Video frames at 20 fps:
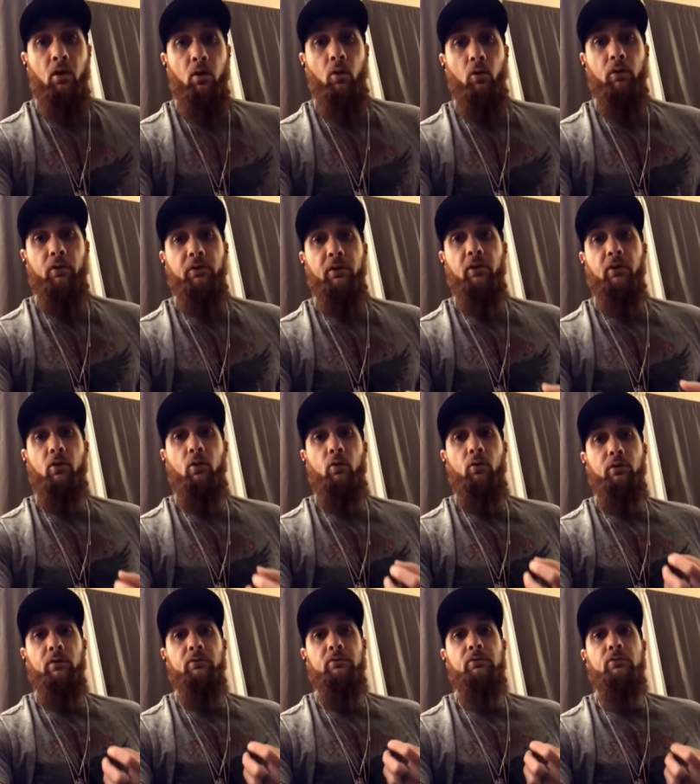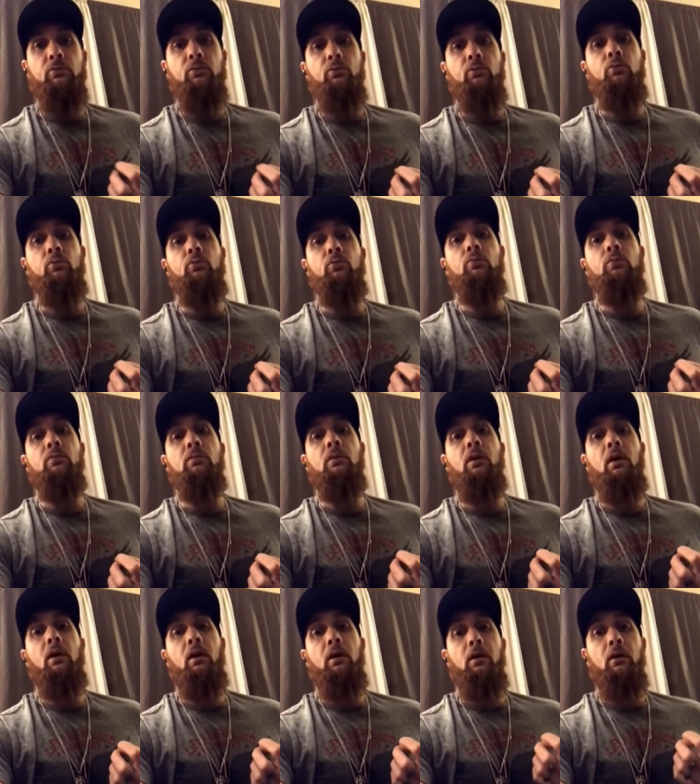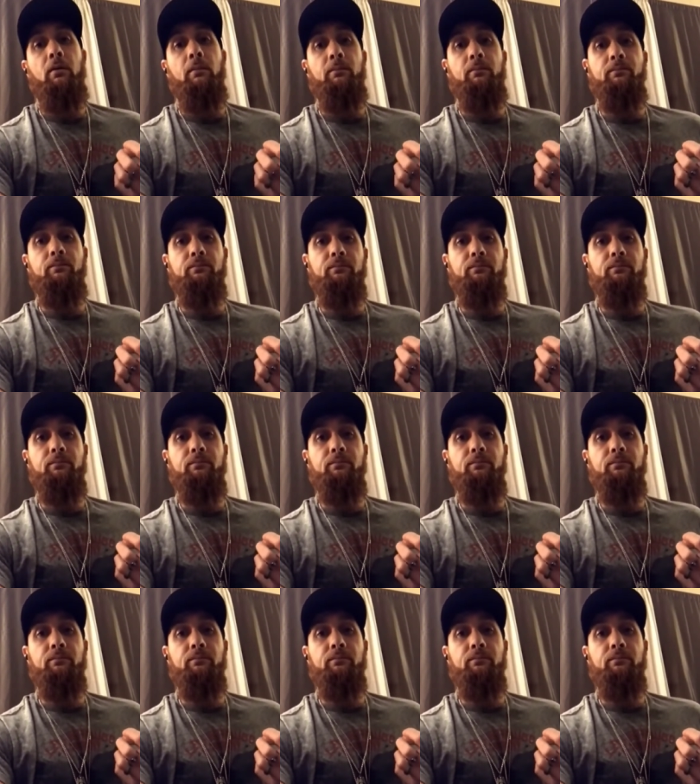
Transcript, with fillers: or they're going to um,